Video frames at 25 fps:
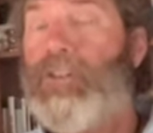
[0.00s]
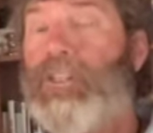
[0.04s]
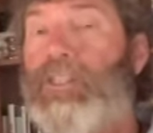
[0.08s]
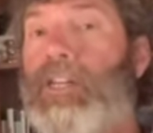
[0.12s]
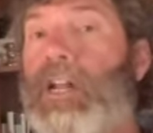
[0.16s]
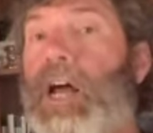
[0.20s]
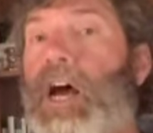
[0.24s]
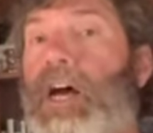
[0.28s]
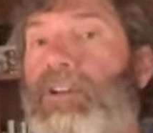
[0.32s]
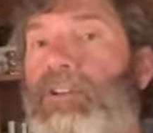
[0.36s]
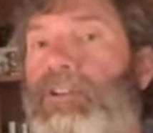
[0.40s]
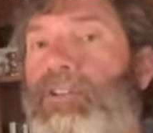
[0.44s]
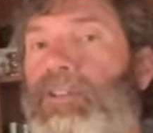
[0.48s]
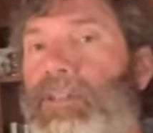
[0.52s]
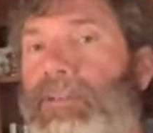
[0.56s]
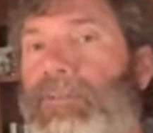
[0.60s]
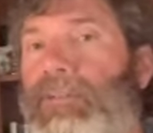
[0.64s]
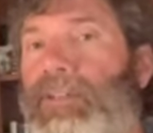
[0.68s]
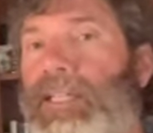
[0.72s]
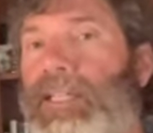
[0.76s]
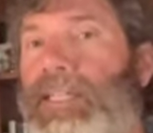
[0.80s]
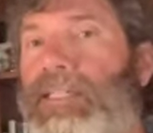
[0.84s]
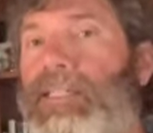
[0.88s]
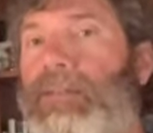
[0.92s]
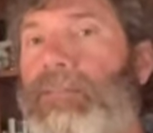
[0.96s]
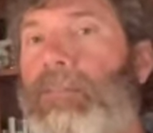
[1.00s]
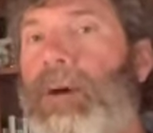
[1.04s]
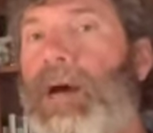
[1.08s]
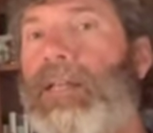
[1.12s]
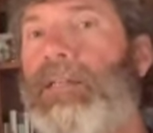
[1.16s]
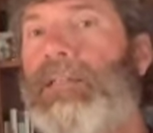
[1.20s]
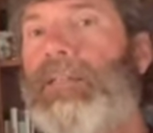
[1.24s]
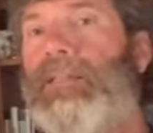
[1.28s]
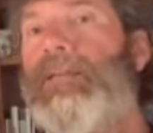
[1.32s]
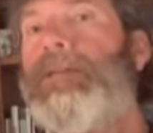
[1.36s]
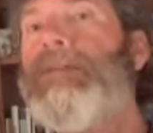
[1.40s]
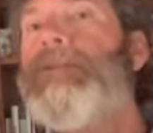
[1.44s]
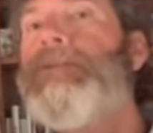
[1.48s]
and hundreds of leads a
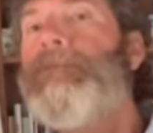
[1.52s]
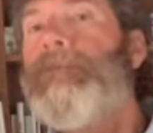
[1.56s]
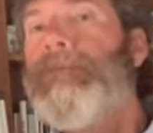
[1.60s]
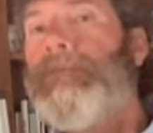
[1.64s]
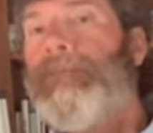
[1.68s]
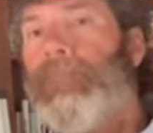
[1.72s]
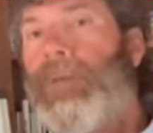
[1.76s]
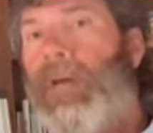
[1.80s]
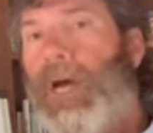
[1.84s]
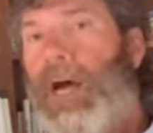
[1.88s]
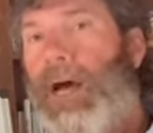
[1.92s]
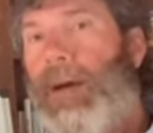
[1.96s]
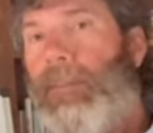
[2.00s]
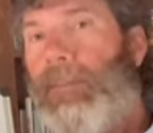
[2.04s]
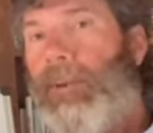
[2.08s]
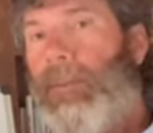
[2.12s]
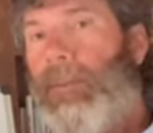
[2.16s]
month, it